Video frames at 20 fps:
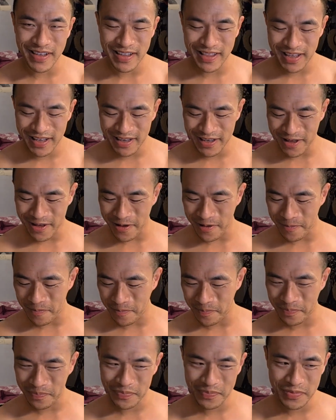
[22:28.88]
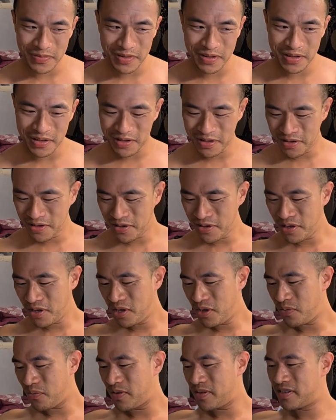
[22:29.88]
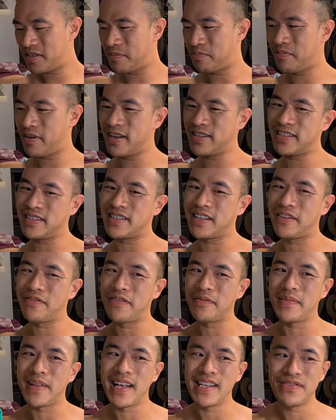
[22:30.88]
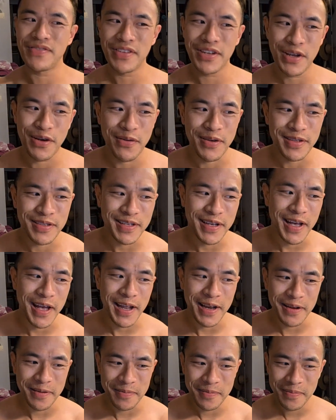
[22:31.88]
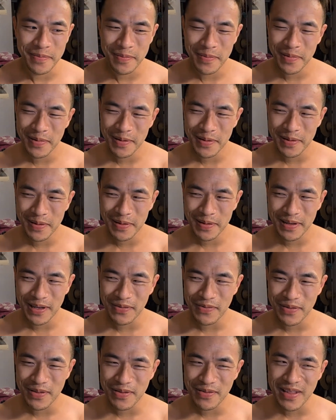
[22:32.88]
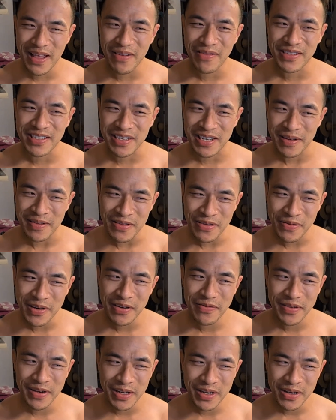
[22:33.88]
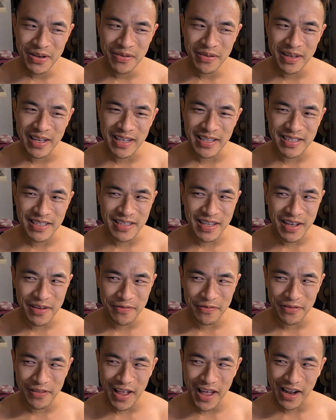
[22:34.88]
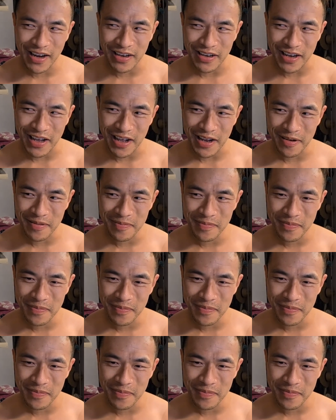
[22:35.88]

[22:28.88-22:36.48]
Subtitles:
I think one surprising thing from last video was that even though that was an underwear video, it's not flagged yet.